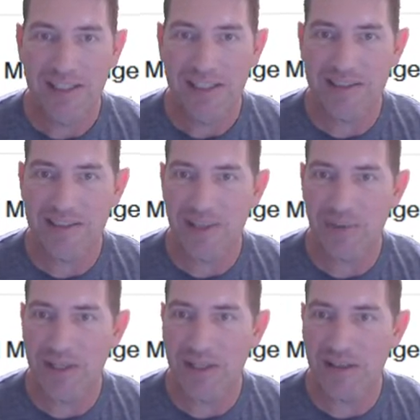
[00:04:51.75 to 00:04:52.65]
This is it
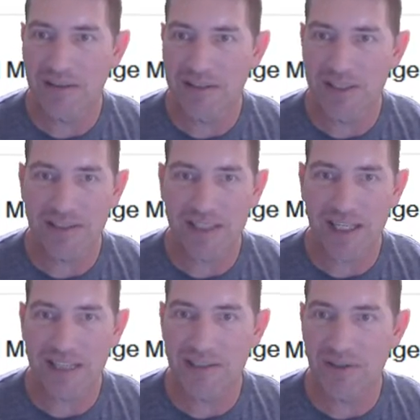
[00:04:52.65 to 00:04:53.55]
right here. These are the
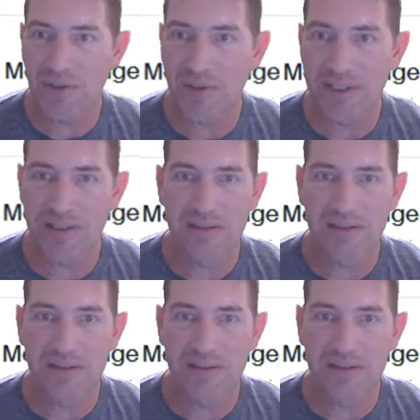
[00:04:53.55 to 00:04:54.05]
guys that are doing it.